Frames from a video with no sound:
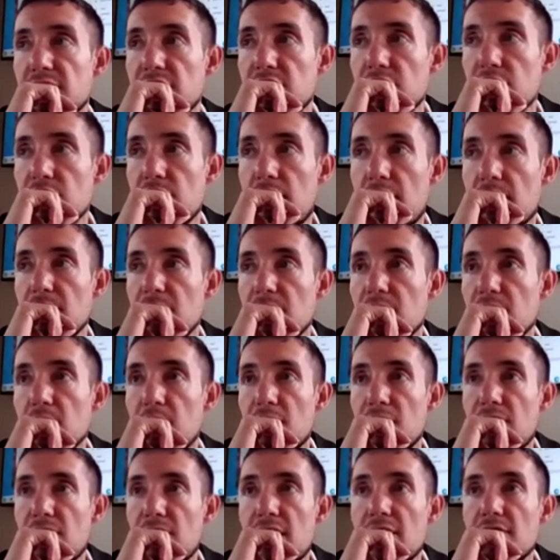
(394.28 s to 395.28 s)
this crap to
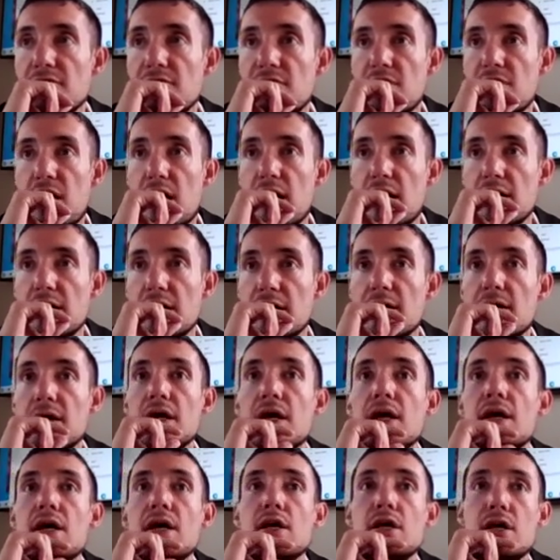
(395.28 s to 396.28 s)
prevent fraud.
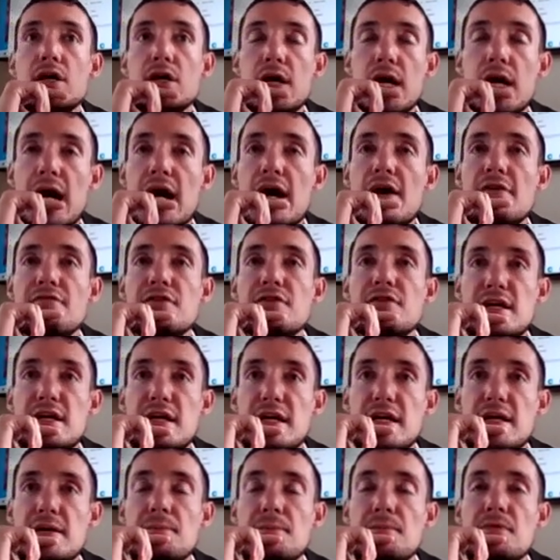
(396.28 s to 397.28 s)
You have to
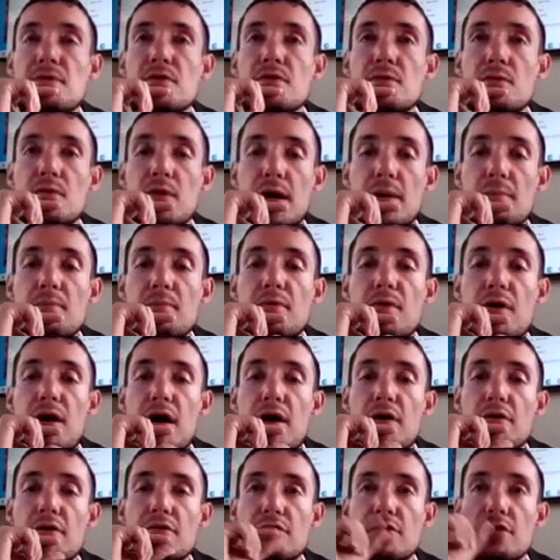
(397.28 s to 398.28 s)
keep your web
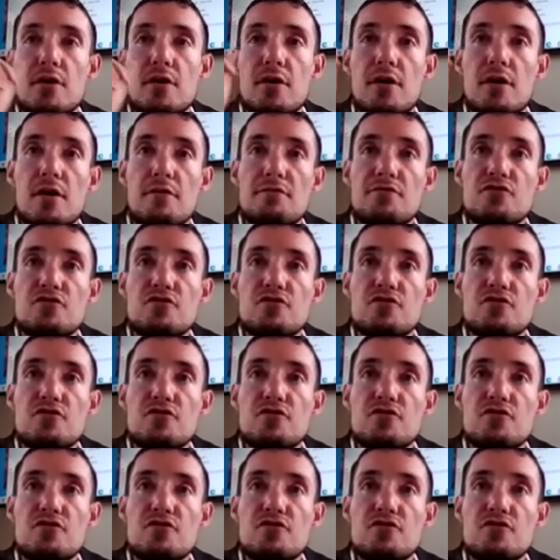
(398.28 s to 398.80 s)
browser of